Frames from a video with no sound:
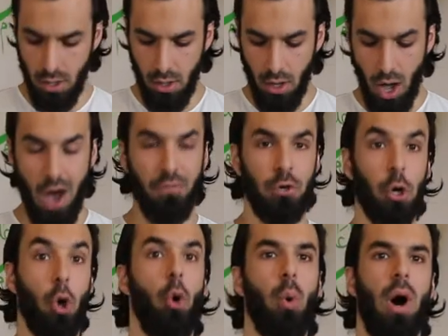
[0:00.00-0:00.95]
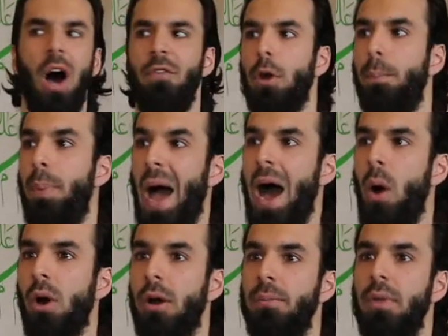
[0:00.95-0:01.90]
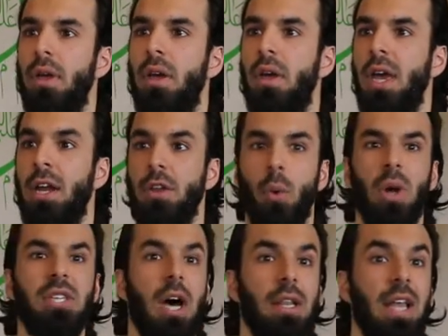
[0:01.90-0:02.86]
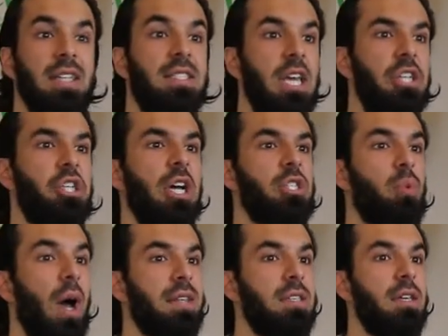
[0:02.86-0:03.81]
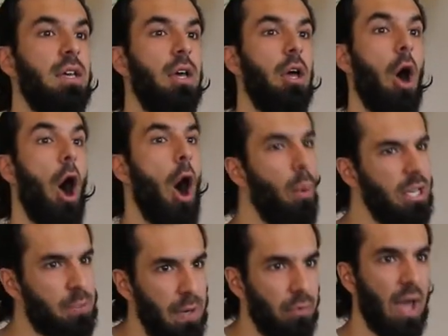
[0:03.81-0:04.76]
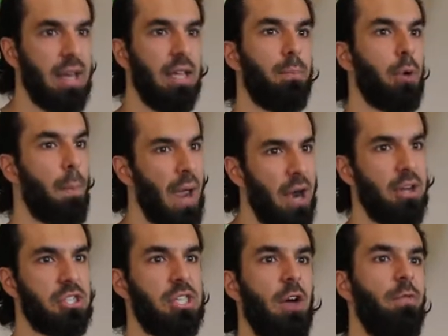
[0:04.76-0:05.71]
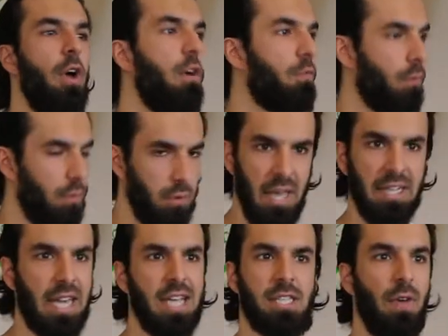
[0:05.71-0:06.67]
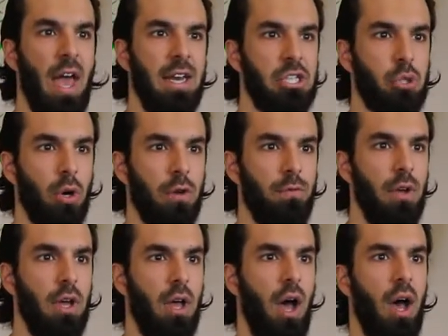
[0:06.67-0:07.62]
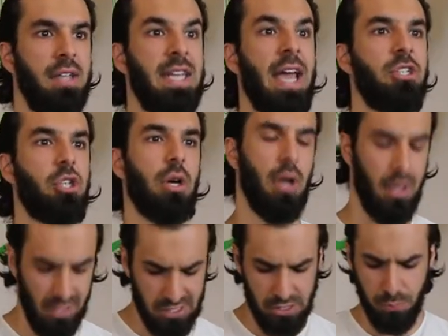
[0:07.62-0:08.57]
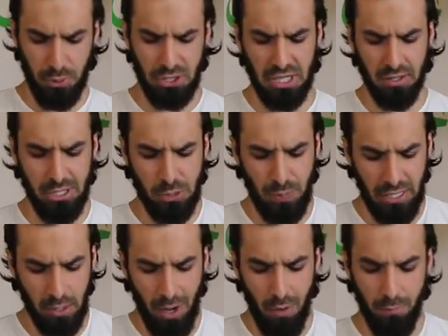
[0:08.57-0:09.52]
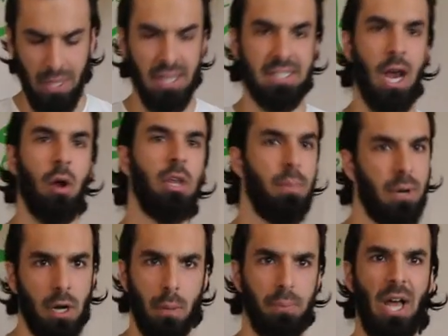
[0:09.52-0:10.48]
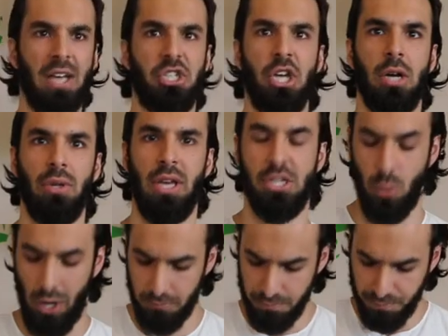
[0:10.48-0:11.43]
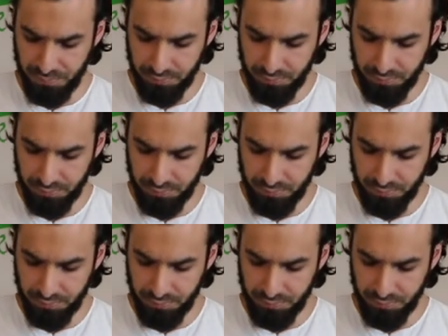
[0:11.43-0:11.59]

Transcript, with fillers: of your quwwah, of your power. In other words, Allah is teaching us what? Always be ready. Prepare yourself in case of any sort of uh, danger. And this is particularly speaking about militarily, but it applies generally as well.